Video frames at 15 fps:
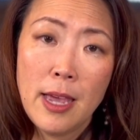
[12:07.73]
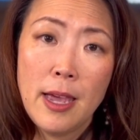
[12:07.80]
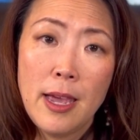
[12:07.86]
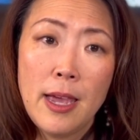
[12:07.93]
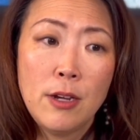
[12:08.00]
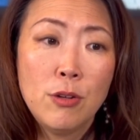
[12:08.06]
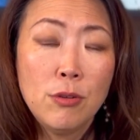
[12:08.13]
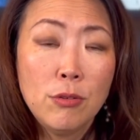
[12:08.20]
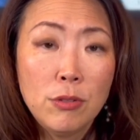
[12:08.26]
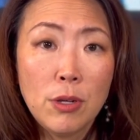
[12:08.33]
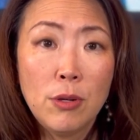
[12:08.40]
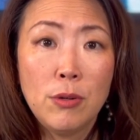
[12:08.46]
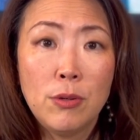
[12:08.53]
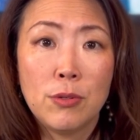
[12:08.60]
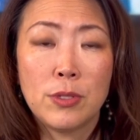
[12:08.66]
And who
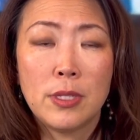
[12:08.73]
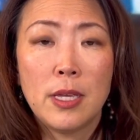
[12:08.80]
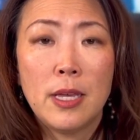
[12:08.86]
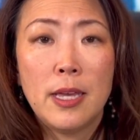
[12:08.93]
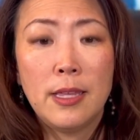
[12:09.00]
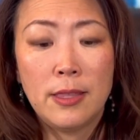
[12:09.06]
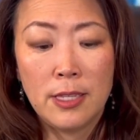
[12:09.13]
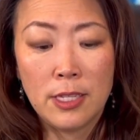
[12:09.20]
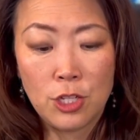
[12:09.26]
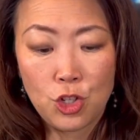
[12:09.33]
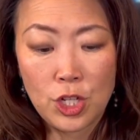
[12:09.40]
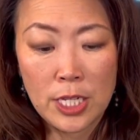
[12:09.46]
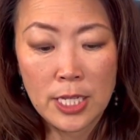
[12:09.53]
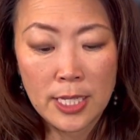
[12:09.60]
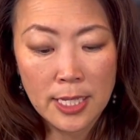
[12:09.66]
knows, this
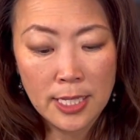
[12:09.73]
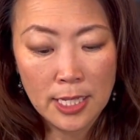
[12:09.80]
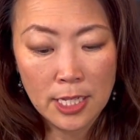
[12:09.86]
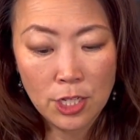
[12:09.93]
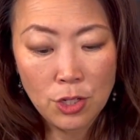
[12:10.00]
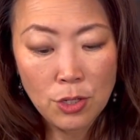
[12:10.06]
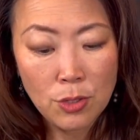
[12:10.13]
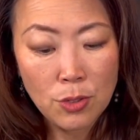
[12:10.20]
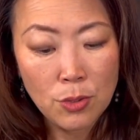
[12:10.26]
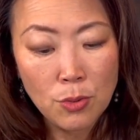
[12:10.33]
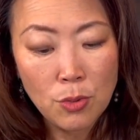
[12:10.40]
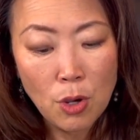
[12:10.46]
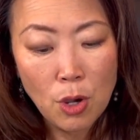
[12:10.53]
Jesus in you